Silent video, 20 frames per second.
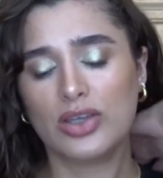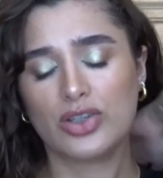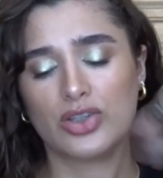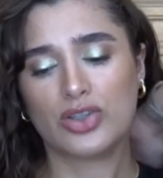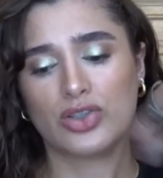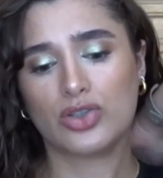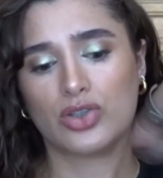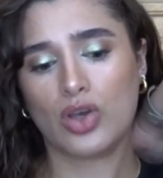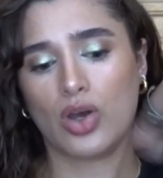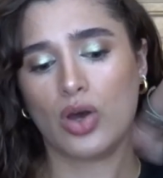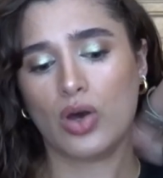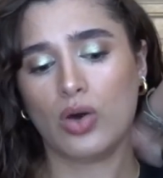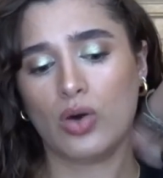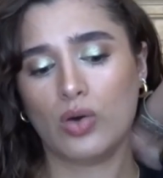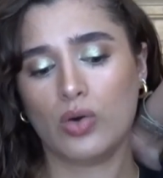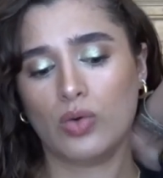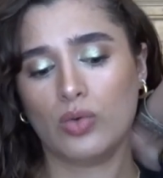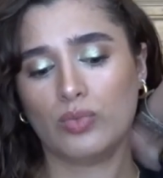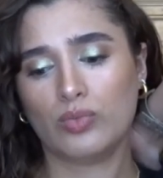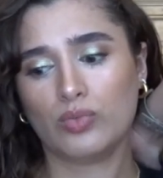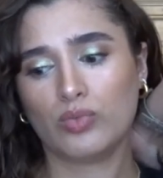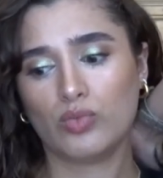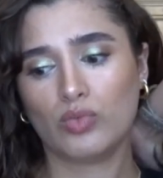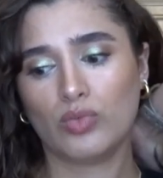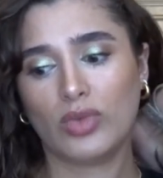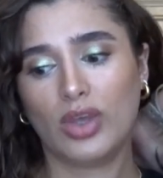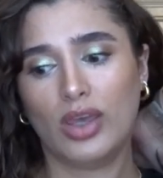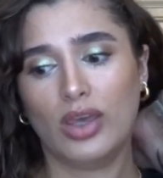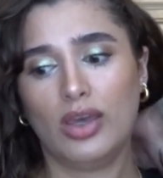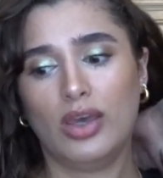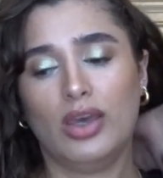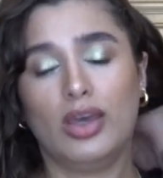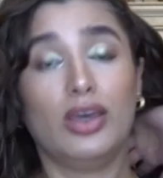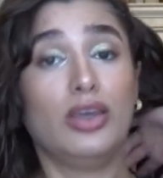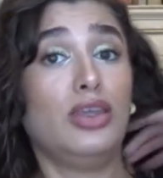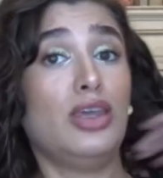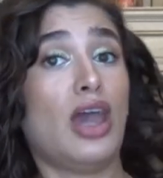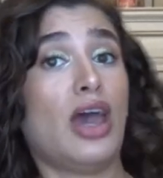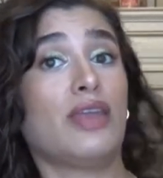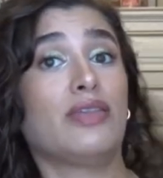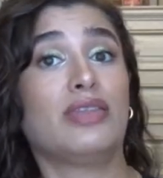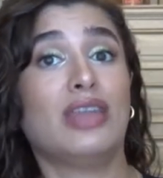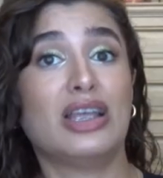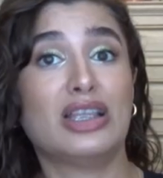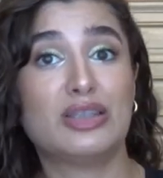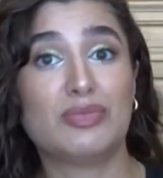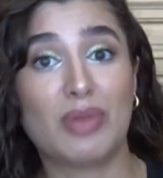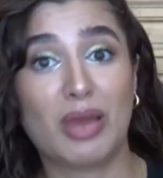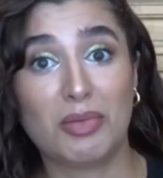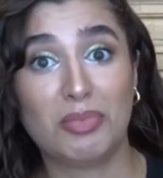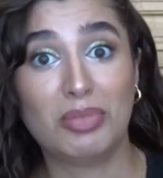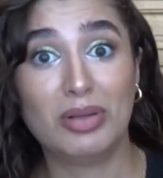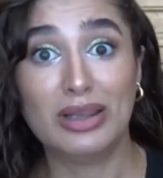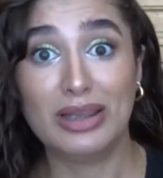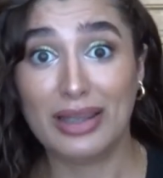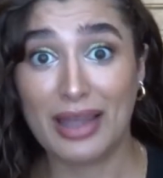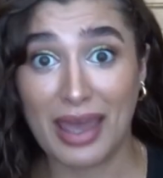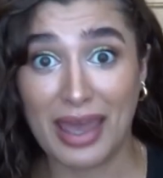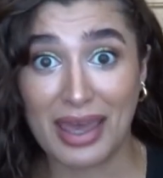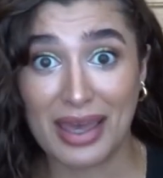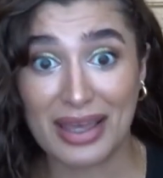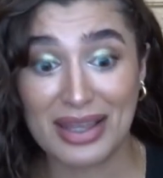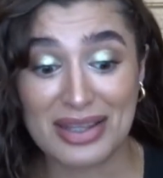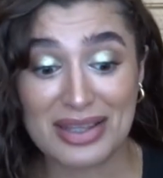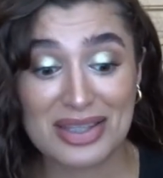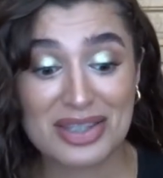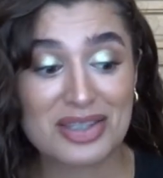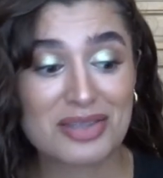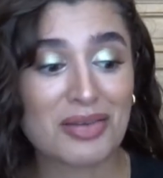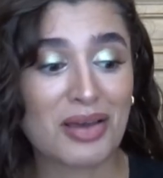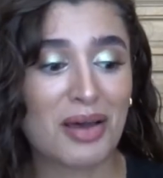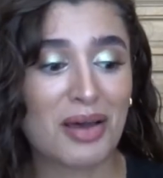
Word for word: So yeah, that's my plans.